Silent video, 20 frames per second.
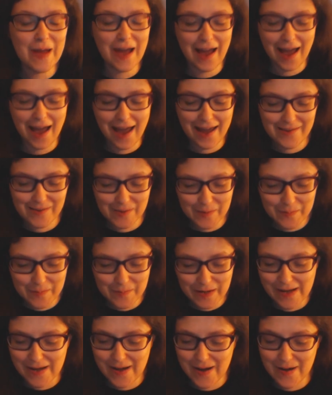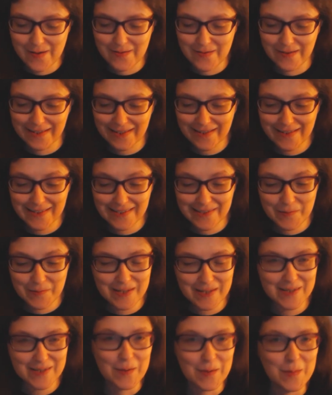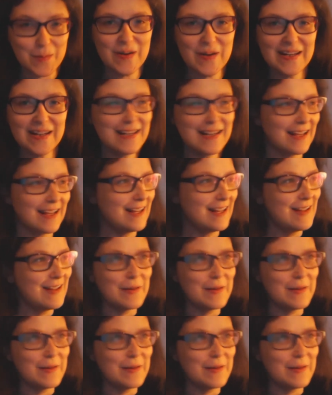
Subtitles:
behind on my notes because there were so many